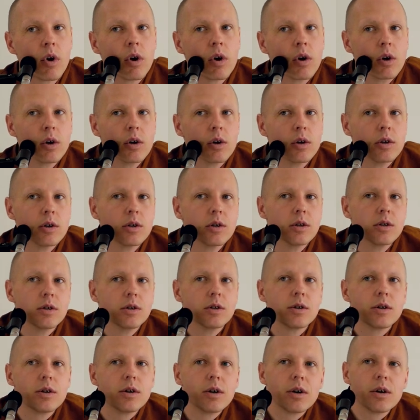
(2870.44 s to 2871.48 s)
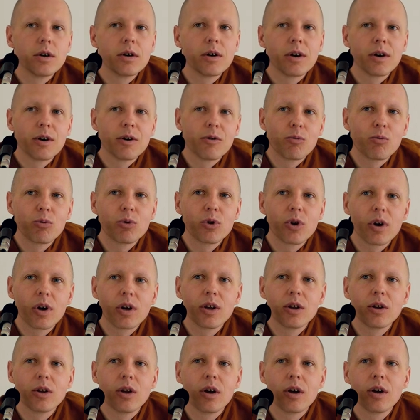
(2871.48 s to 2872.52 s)
Mm. Yeah.
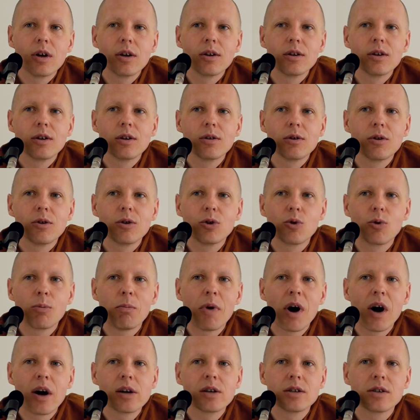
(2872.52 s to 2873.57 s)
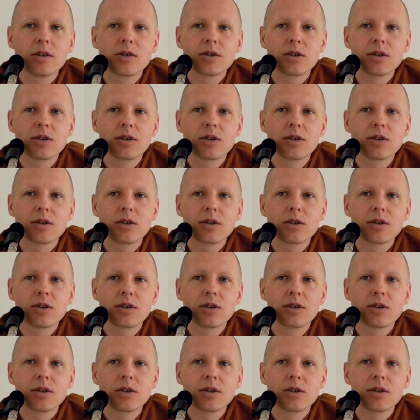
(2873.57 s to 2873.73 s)
Your mind